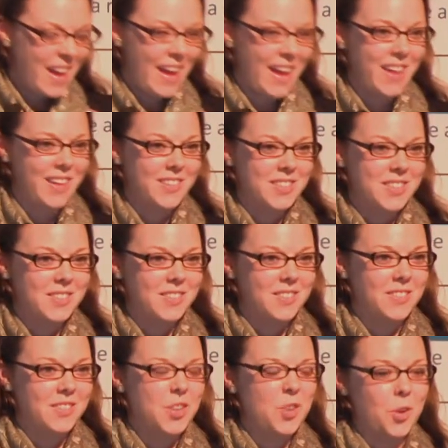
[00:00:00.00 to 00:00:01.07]
And
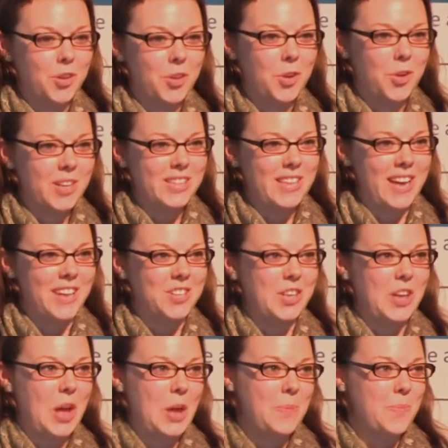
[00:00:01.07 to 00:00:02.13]
the North Koreans actually
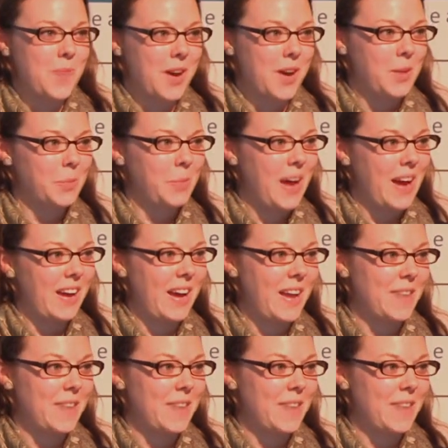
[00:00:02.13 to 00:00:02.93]
came back